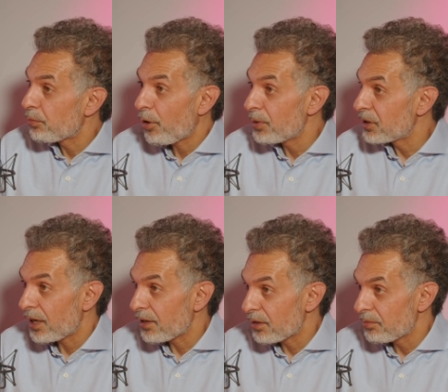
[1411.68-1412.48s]
they're probably
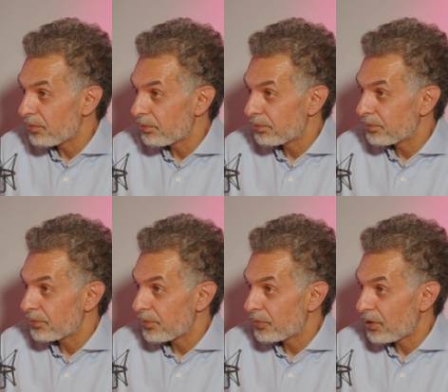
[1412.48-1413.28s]
telling them
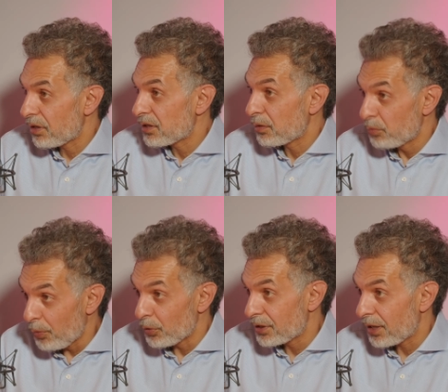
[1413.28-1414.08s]
the things that
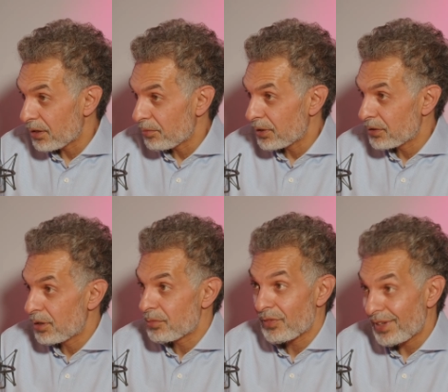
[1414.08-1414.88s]
we would tell them in
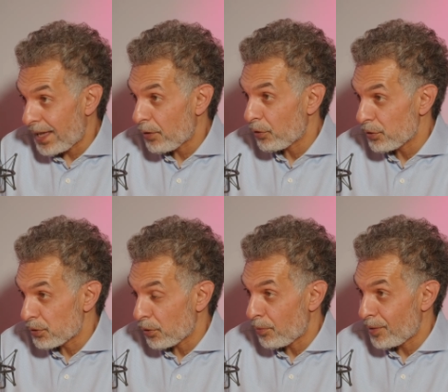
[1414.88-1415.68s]
terms of allow
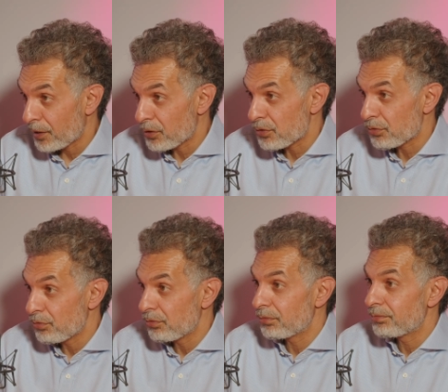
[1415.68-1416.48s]
girls to go back to
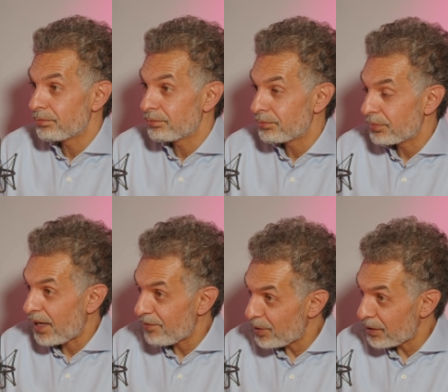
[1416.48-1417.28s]
school,
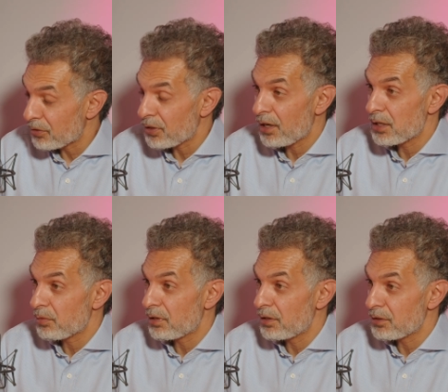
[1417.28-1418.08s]
have better ties
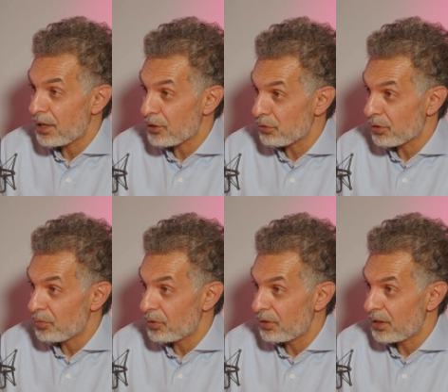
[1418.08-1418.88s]
with the international
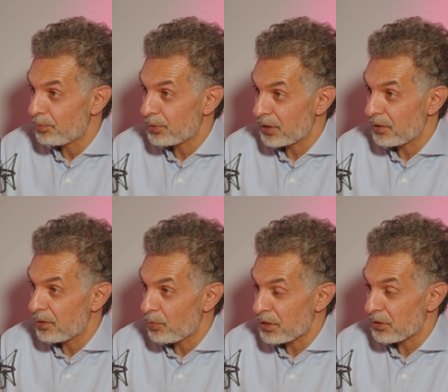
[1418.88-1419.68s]
community, in
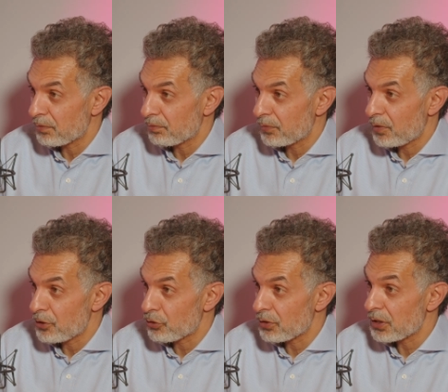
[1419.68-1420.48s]
particular the Western
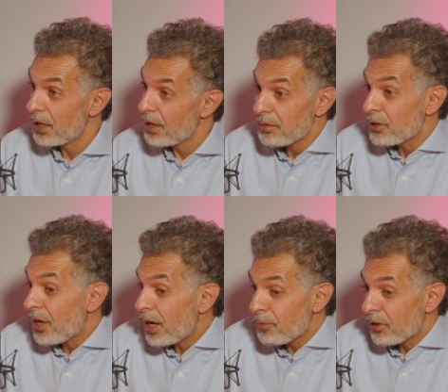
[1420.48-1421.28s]
nations. The
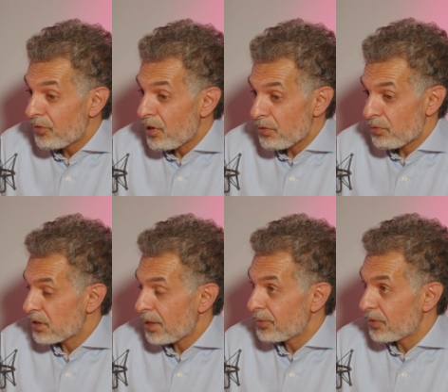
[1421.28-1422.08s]
Taliban are very
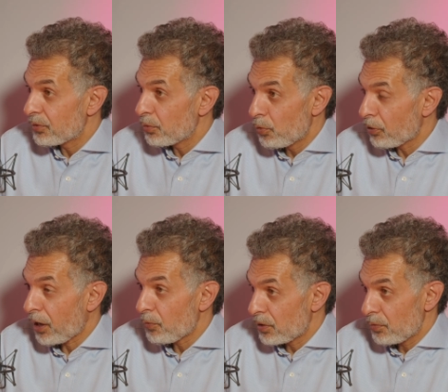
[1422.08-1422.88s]
receptive to
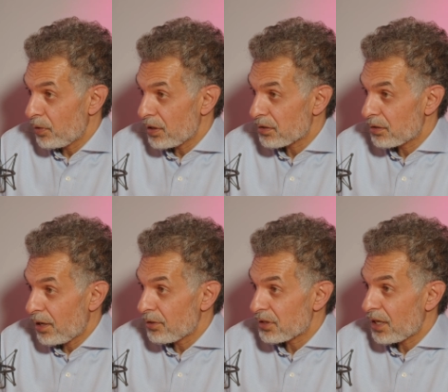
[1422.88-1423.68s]
working with the West.
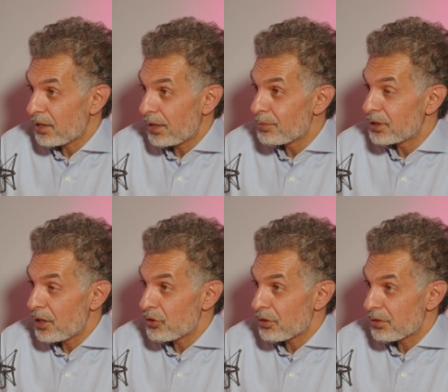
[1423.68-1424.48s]
They understand the
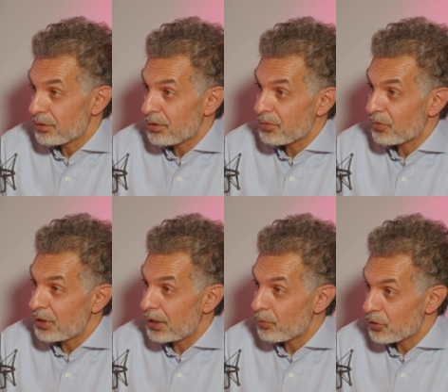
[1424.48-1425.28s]
limitations in terms of
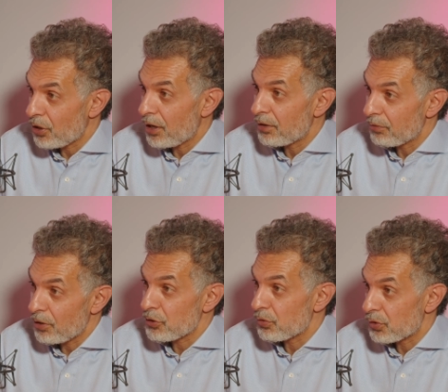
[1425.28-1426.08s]
dealing with China and
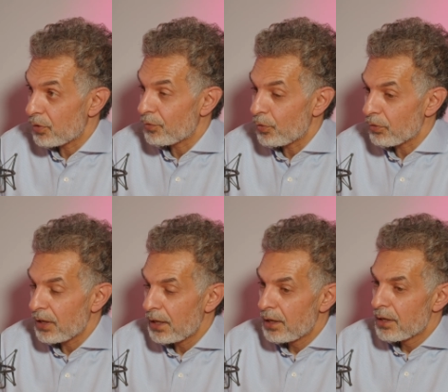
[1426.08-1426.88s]
Russia and so forth.